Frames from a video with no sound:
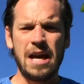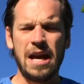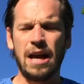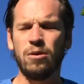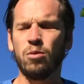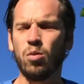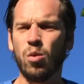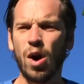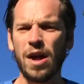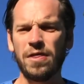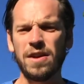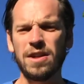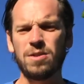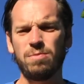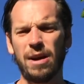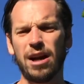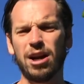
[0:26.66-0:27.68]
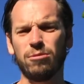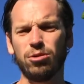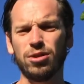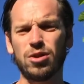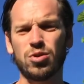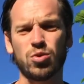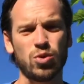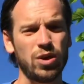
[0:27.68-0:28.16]
And what this
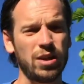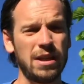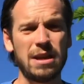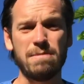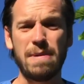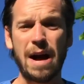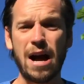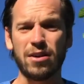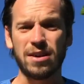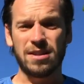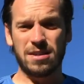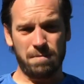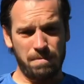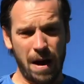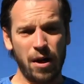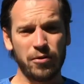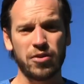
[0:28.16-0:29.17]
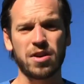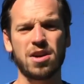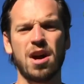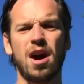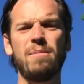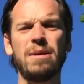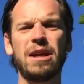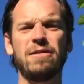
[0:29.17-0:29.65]
parable is really about, it's about the
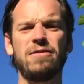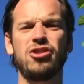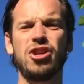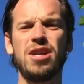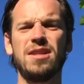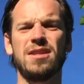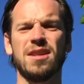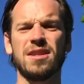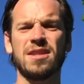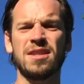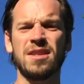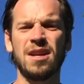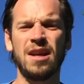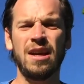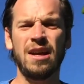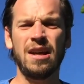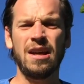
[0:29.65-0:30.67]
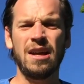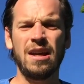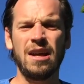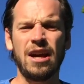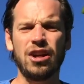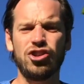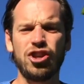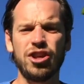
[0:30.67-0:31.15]
coming of Jesus.
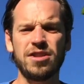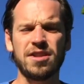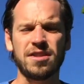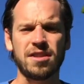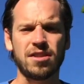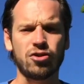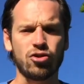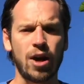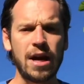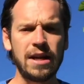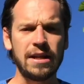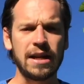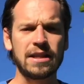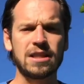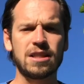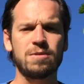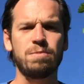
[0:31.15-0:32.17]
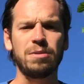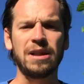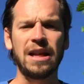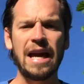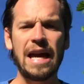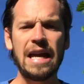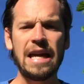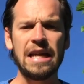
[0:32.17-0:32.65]
And Jesus is trying to
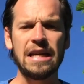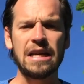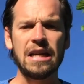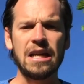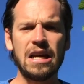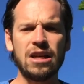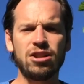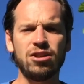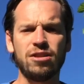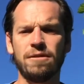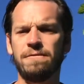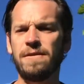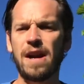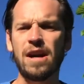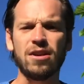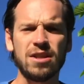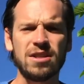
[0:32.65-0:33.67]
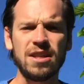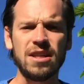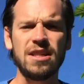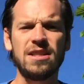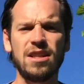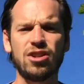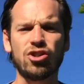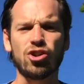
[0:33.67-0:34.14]
explain to the
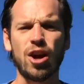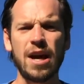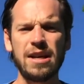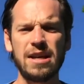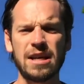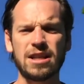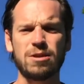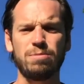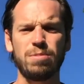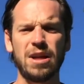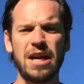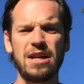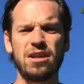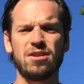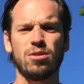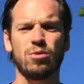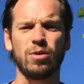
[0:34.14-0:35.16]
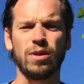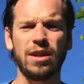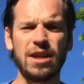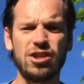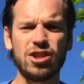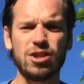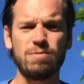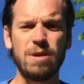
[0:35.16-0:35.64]
Pharisees, he's trying to explain to the
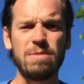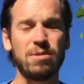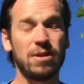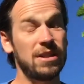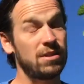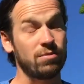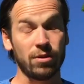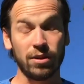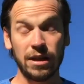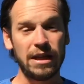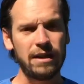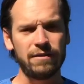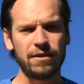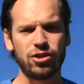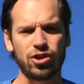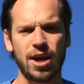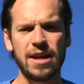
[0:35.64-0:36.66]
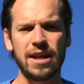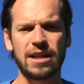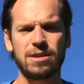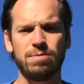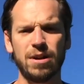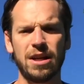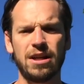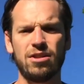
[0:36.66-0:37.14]
religious people, he's really even trying to
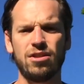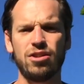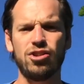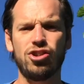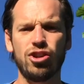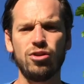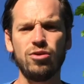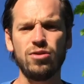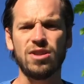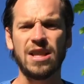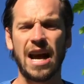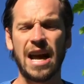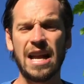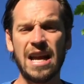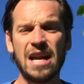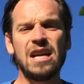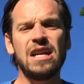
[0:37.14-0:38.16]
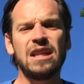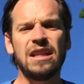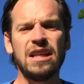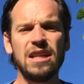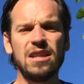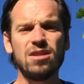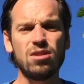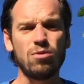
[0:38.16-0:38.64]
explain to the Jews that
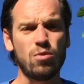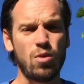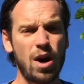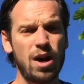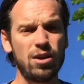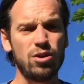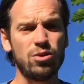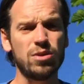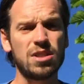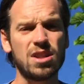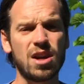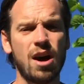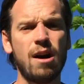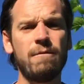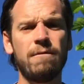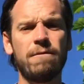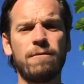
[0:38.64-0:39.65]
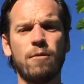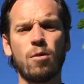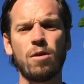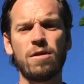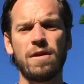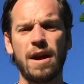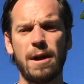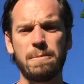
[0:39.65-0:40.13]
he's the one who has come
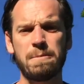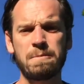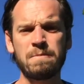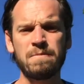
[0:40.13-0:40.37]
for them,